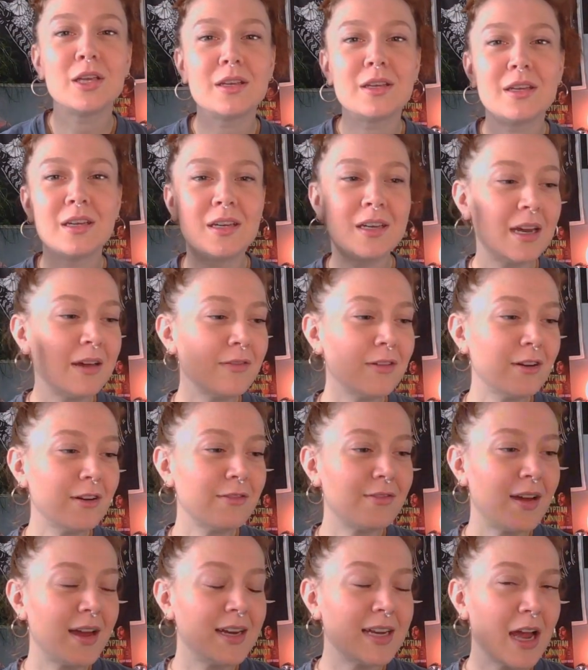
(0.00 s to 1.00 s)
You never
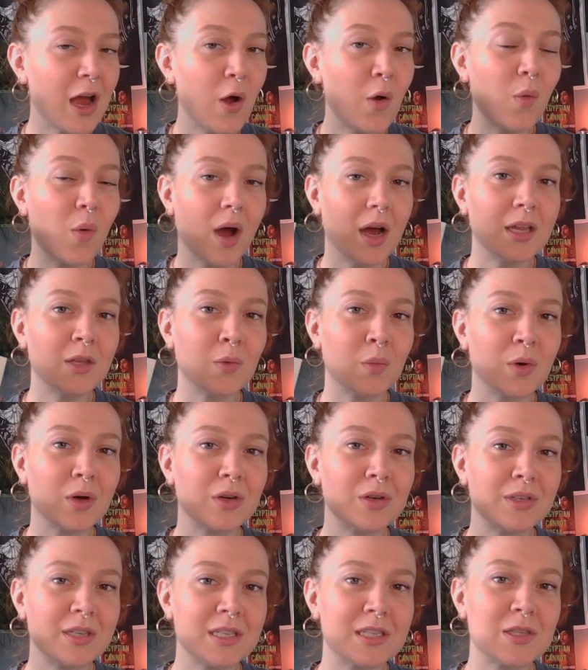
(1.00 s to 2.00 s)
find out why the
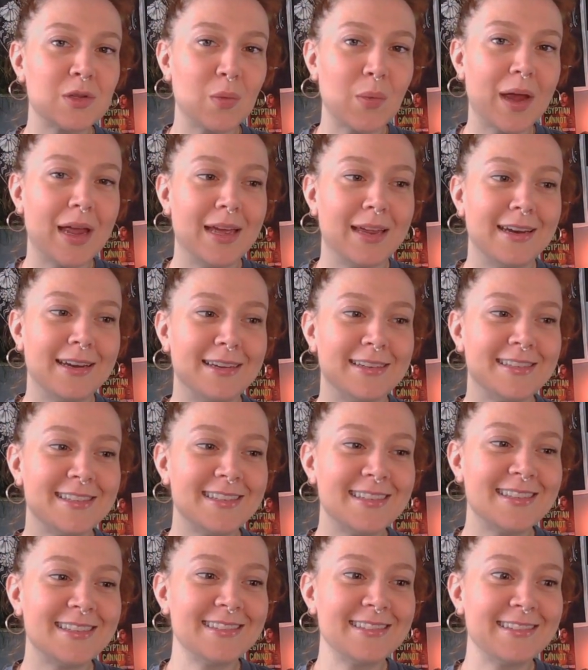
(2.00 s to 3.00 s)
world is the way it
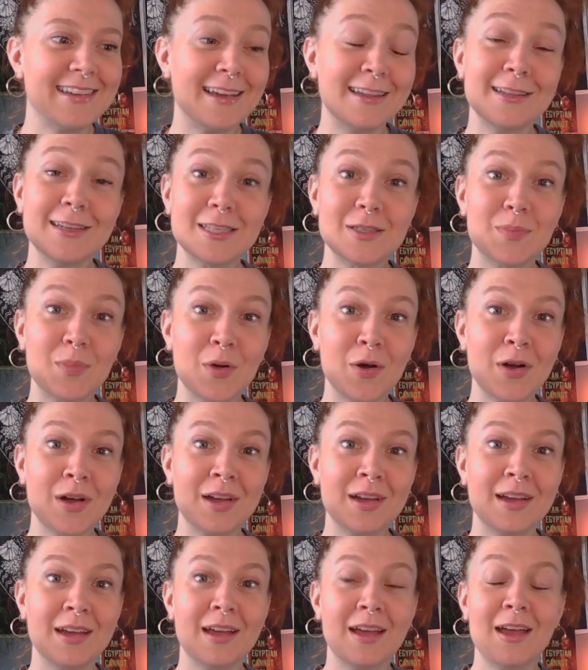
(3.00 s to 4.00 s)
is in this book,